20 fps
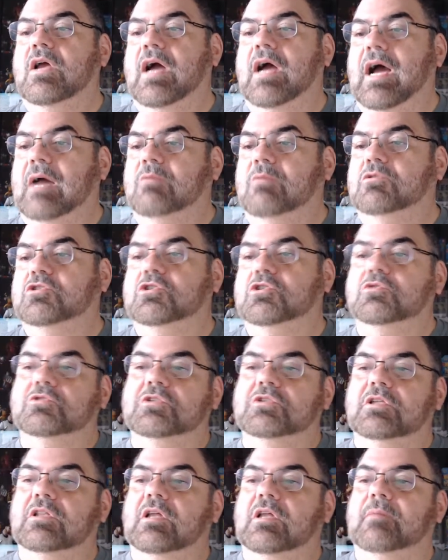I was
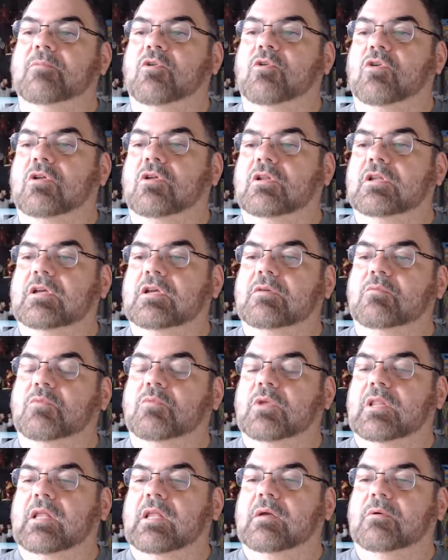using them early
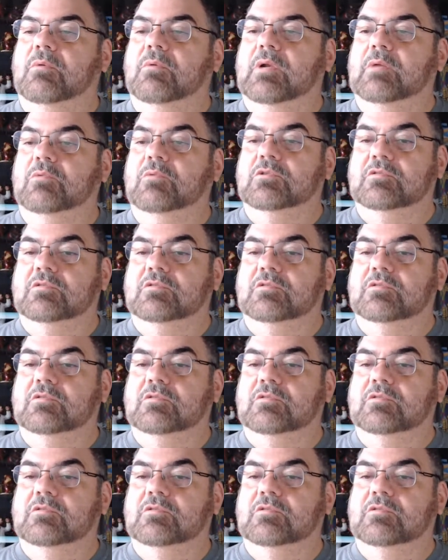when it was